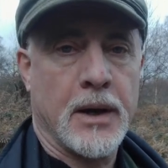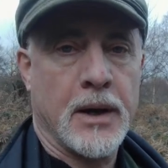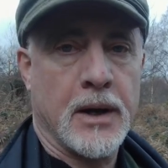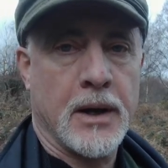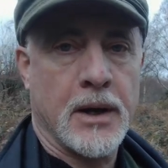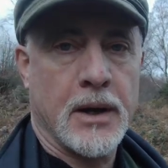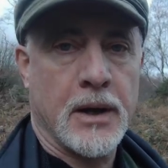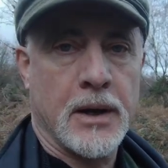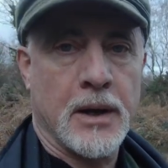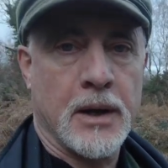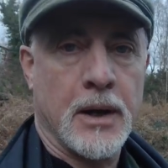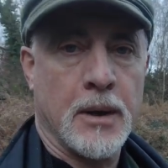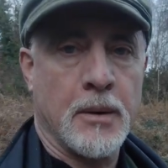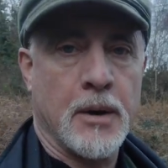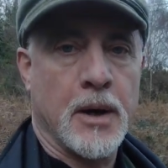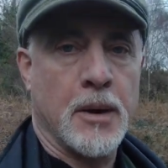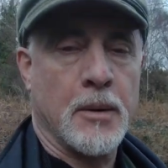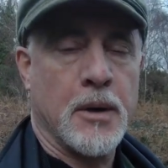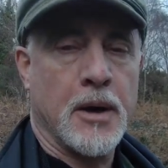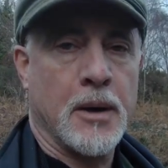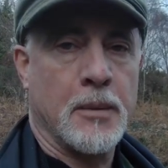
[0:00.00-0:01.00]

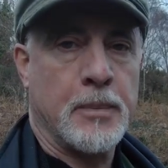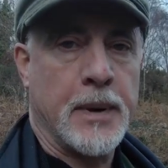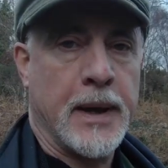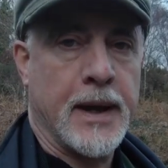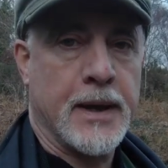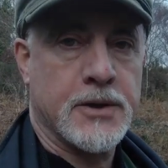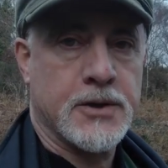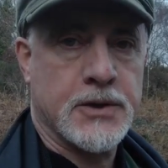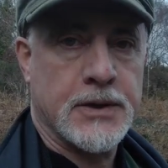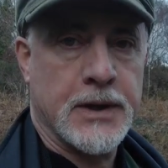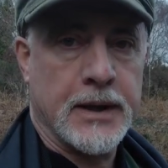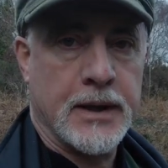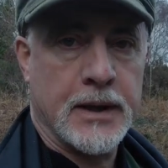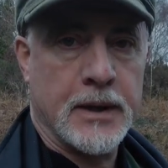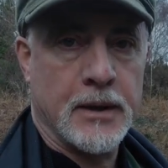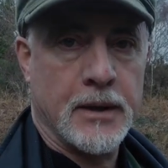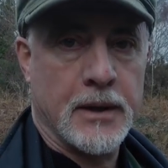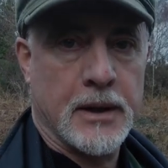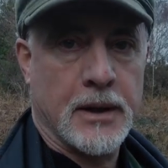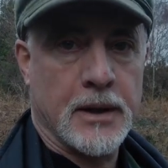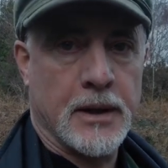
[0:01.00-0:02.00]
a, a, a,
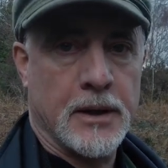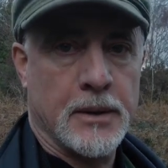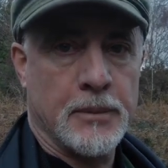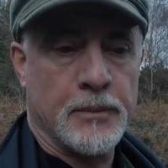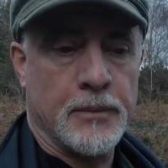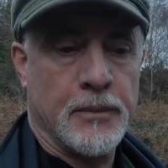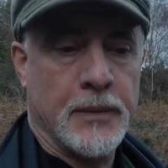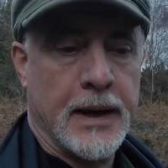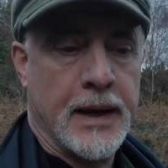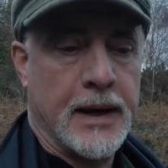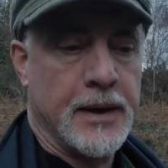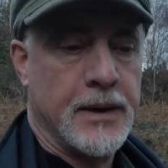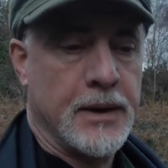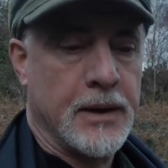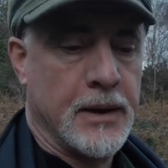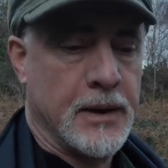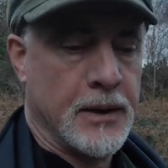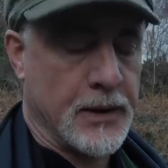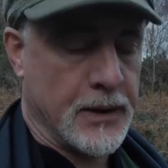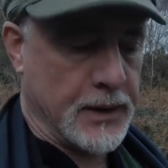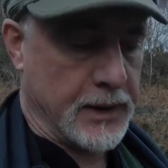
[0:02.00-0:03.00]
PhD um, in
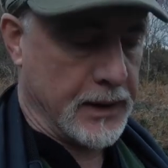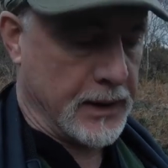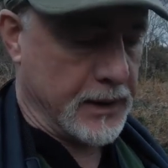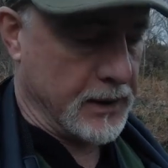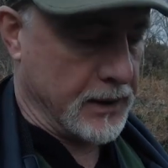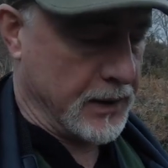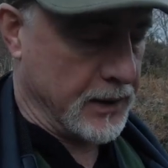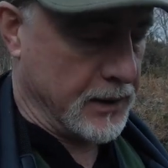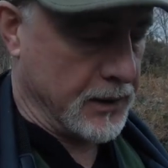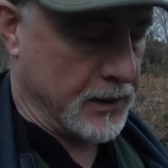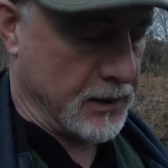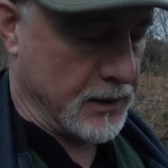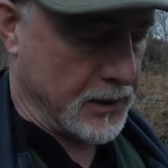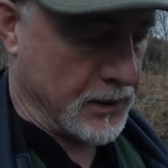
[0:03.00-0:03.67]
in in,